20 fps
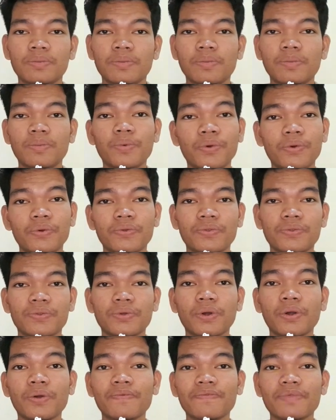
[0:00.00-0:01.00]
Both
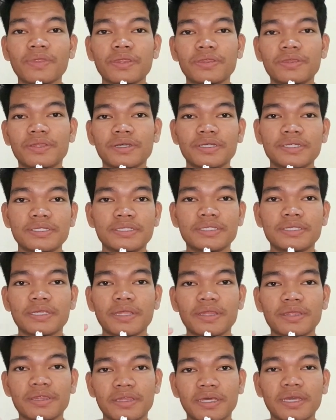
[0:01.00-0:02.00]
of these
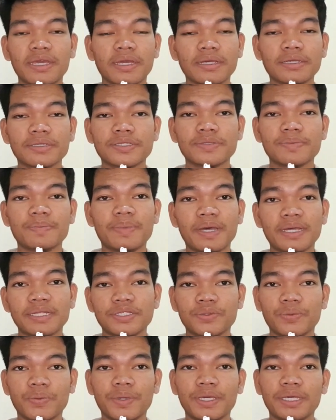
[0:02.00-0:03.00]
things
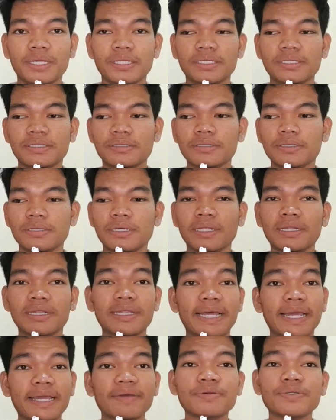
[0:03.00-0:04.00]
between
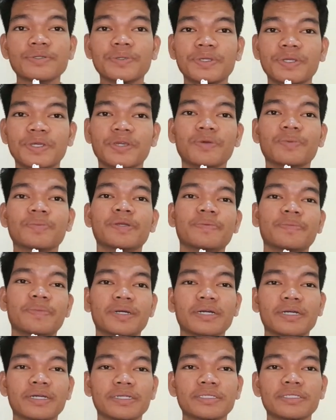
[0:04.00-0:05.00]
language and human
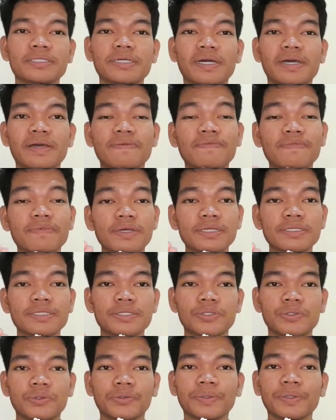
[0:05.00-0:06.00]
mind have a
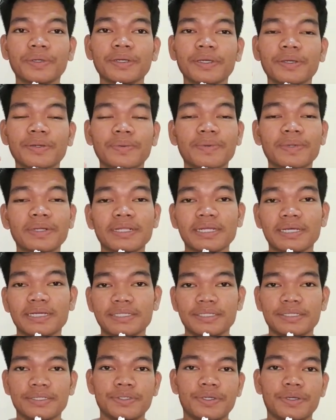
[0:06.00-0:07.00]
strong
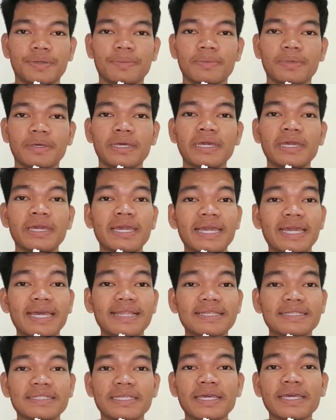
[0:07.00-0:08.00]
relationship.
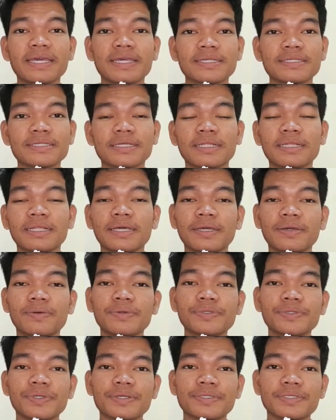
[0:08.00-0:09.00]
In this case,
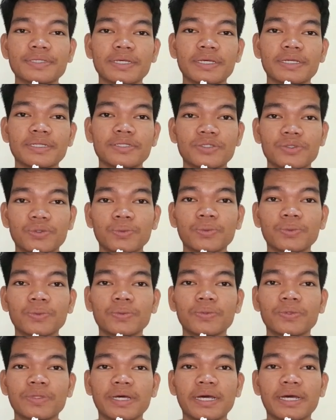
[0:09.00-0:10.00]
language as a
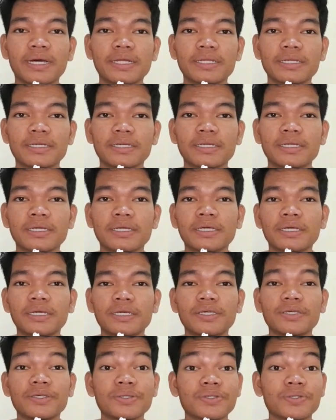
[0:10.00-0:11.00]
tool that
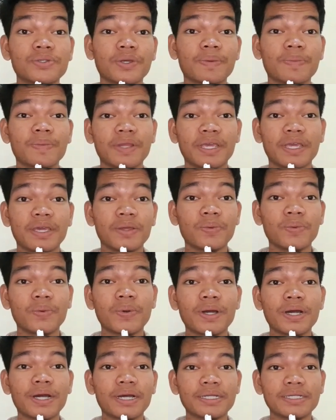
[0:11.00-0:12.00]
used to communicate
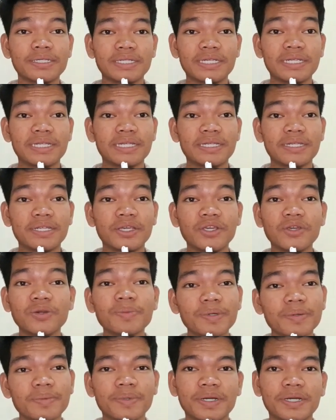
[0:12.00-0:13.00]
what in
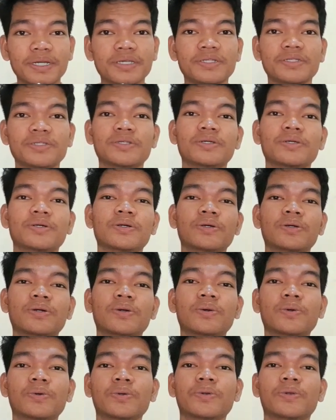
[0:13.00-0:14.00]
human mind
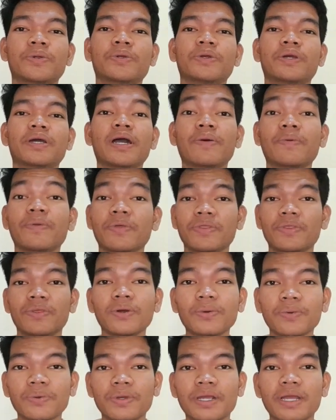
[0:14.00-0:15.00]
or our
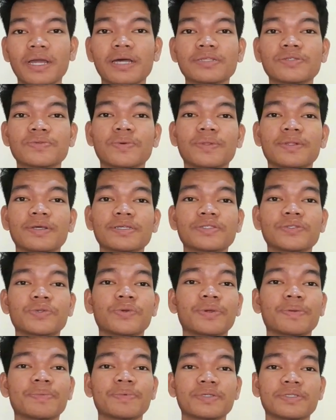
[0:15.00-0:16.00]
thought as well as
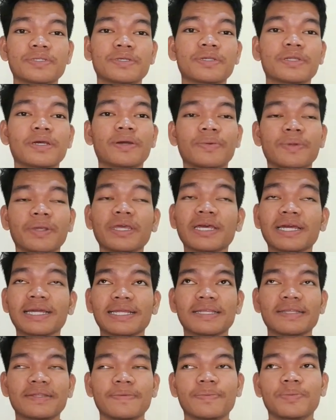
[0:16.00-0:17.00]
to represent our
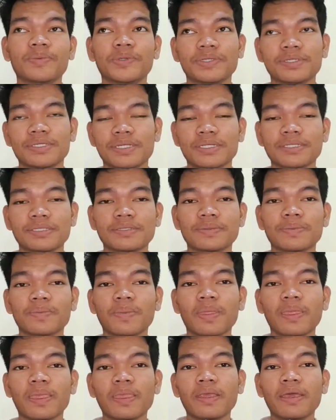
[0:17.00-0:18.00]
cognitive process.
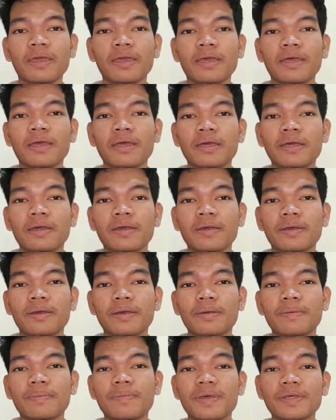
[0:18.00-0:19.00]

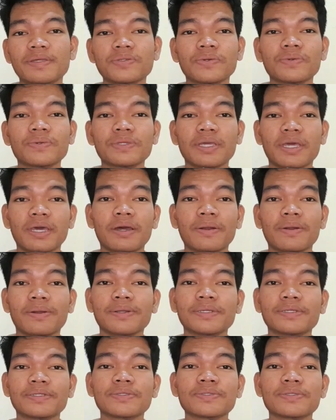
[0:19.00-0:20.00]
Based on
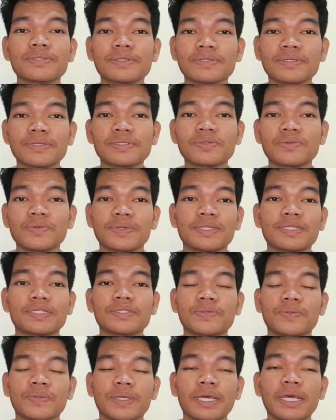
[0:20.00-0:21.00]
Kaharuddin
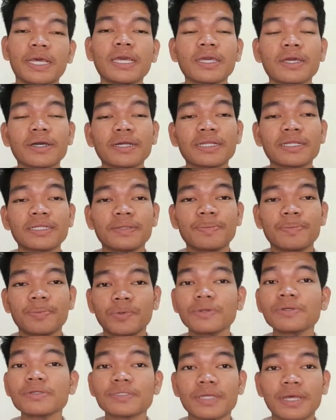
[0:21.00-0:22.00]
2023, cognitive
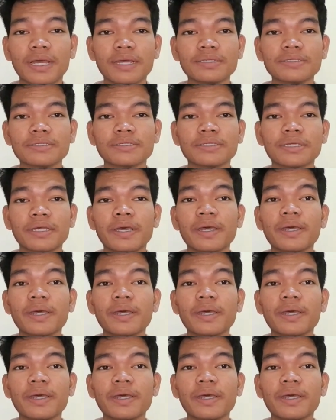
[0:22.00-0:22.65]
process